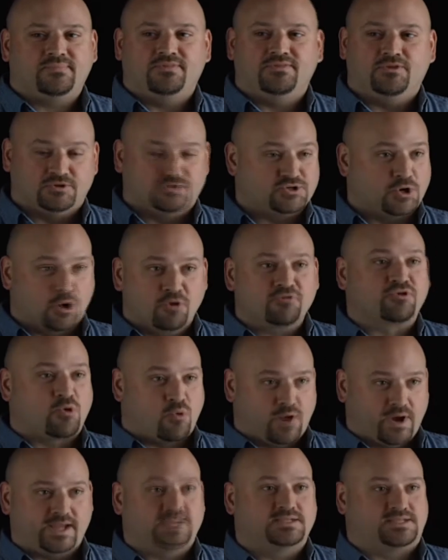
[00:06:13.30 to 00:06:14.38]
there's
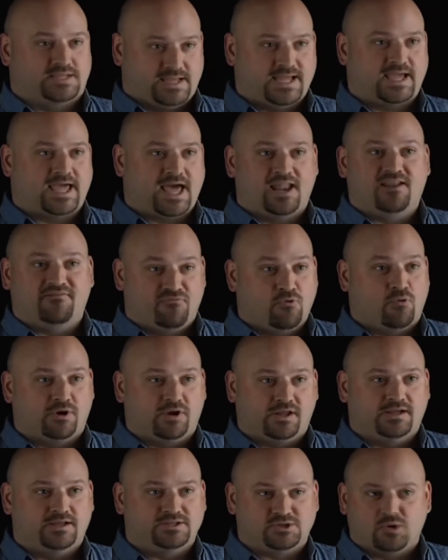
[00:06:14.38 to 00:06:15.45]
earthquakes in
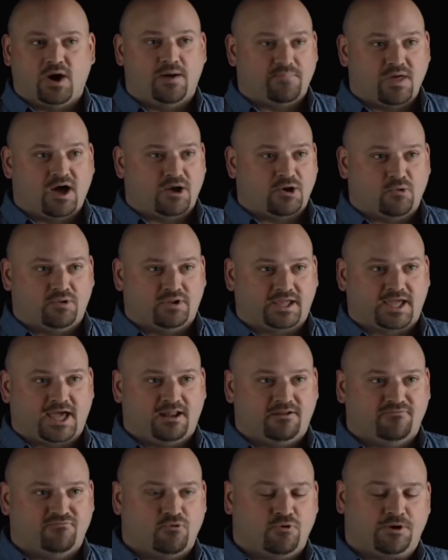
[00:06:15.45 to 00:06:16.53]
California, so I'm not going to
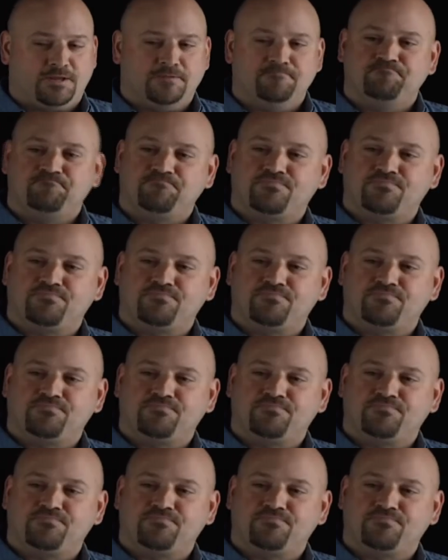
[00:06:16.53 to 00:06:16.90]
California.